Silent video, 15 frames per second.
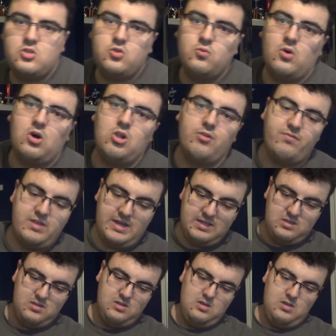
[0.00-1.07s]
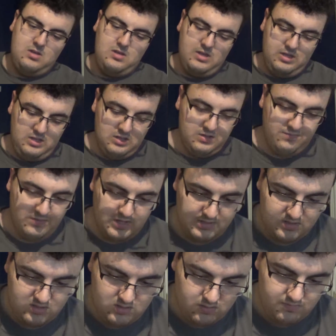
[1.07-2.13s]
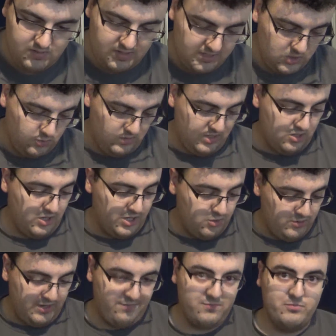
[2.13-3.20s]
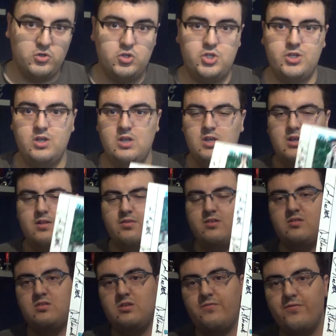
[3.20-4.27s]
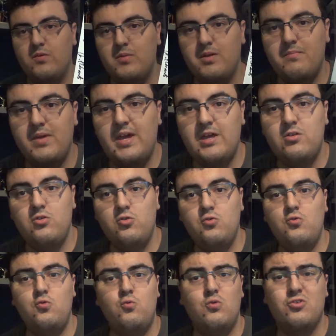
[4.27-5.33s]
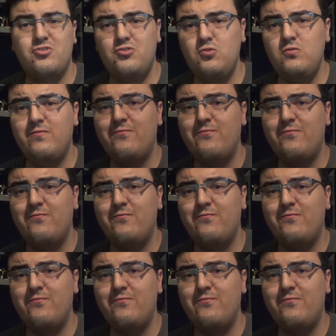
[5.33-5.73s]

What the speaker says: to all of that, I've got some actually autographed merch. This is from a man who will soon